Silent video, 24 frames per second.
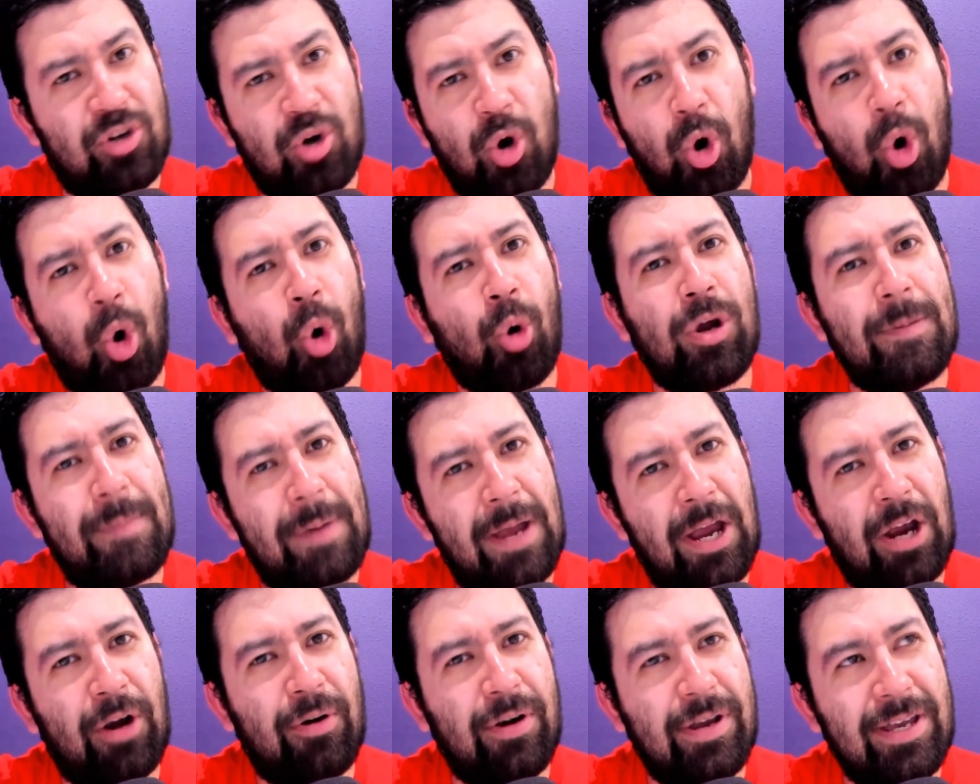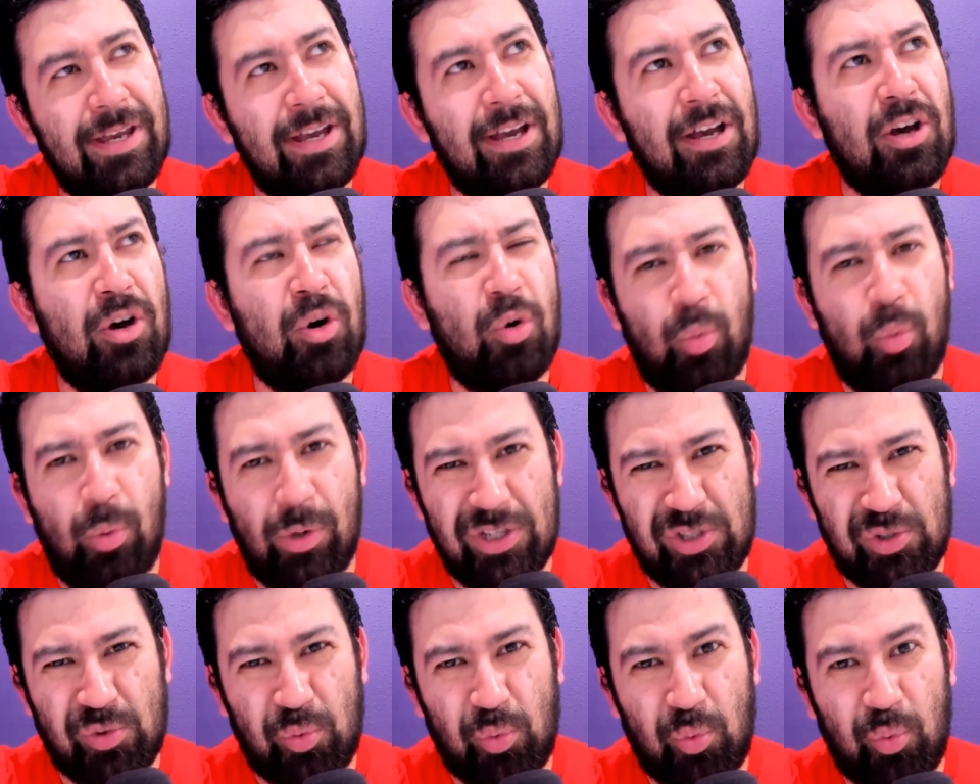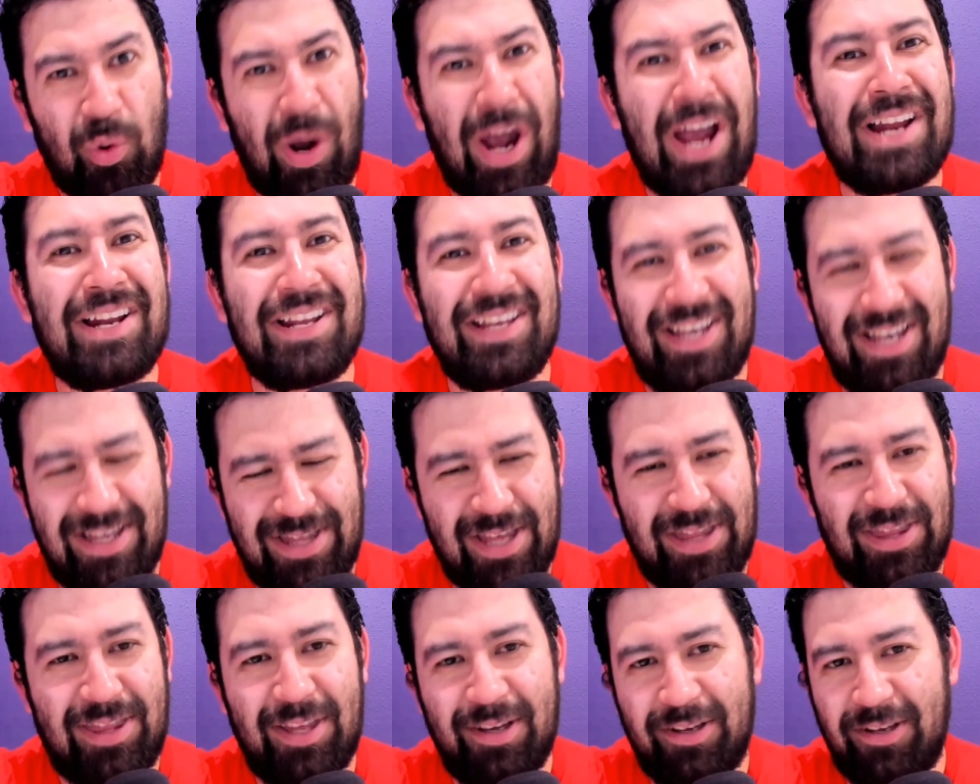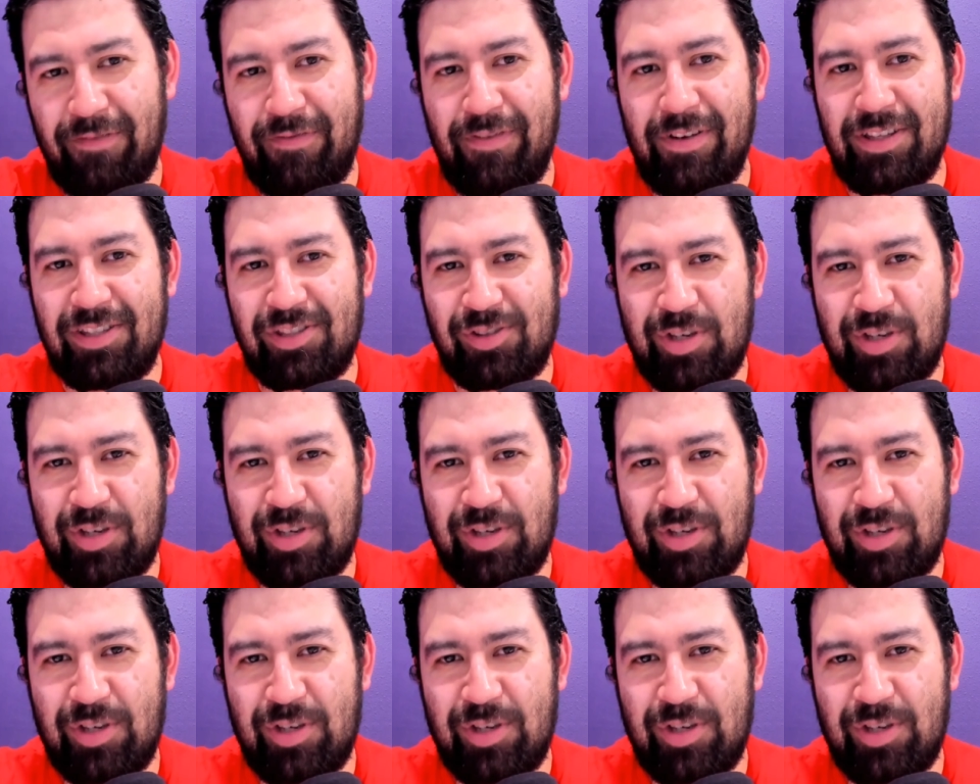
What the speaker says: Corey Perry was right in the thick of it.